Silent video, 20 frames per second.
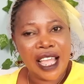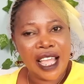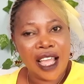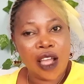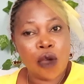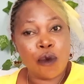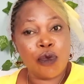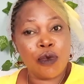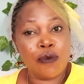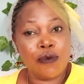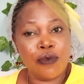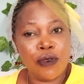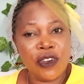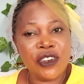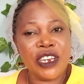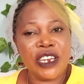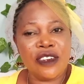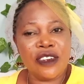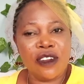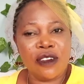I'll be
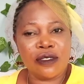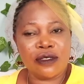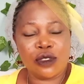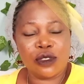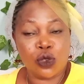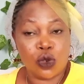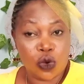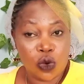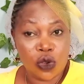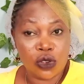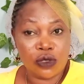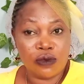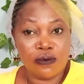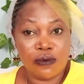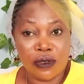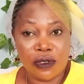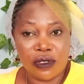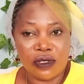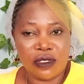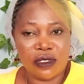bold enough to quote
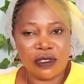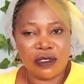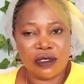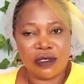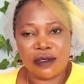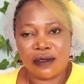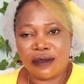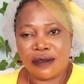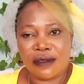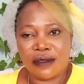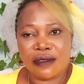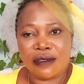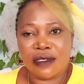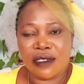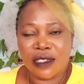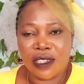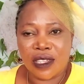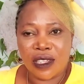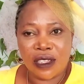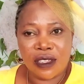both,
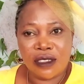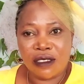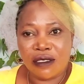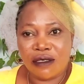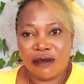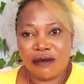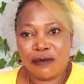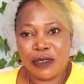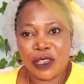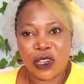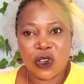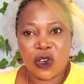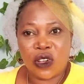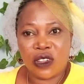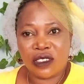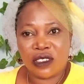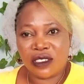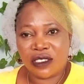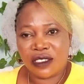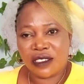
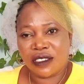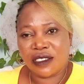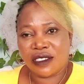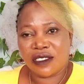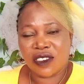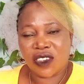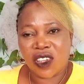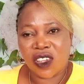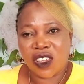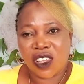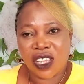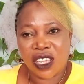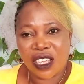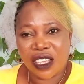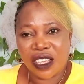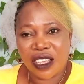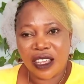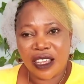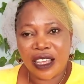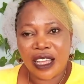because
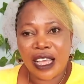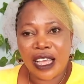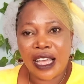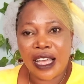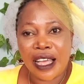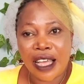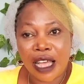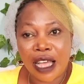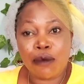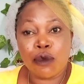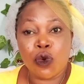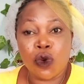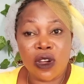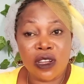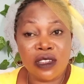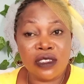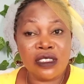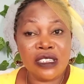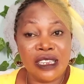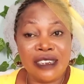I'm
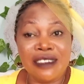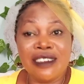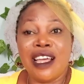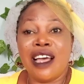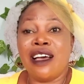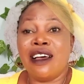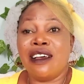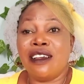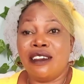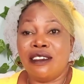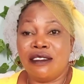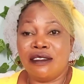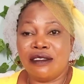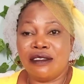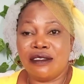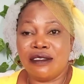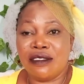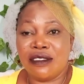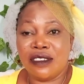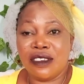once in
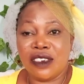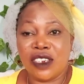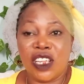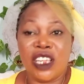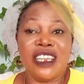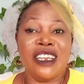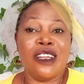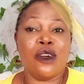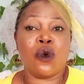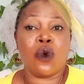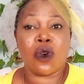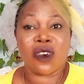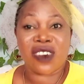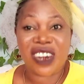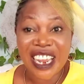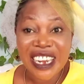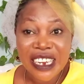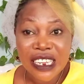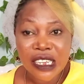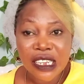a
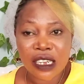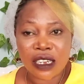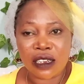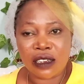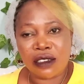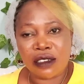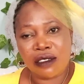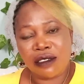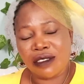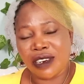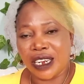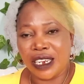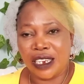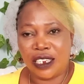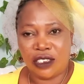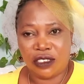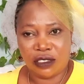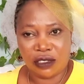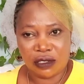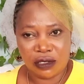Quranic
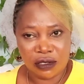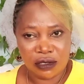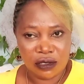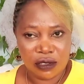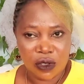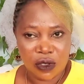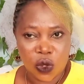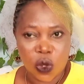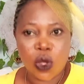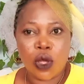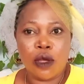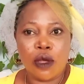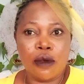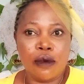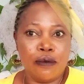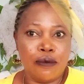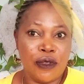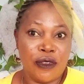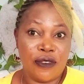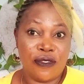religion.
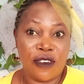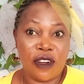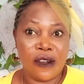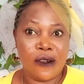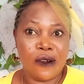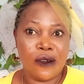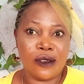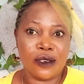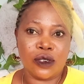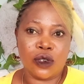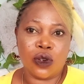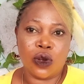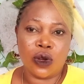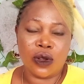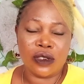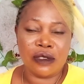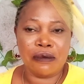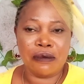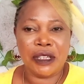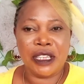Before God
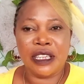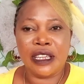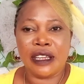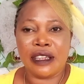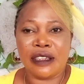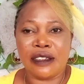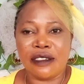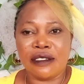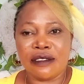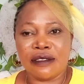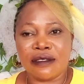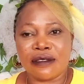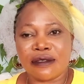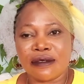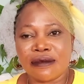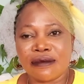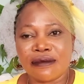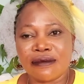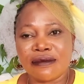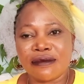called me here.
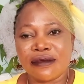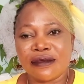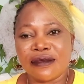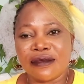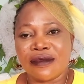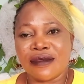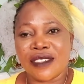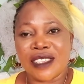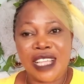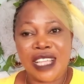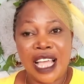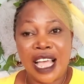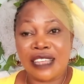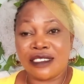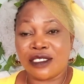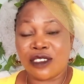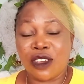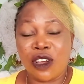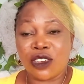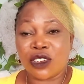
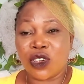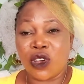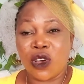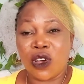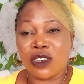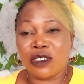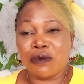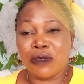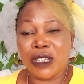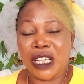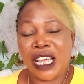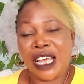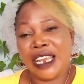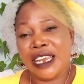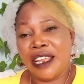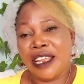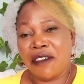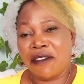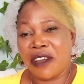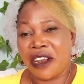As God called me, I
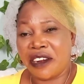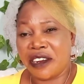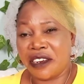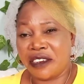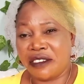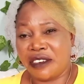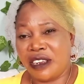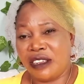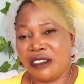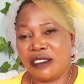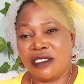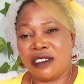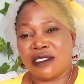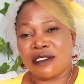never regret.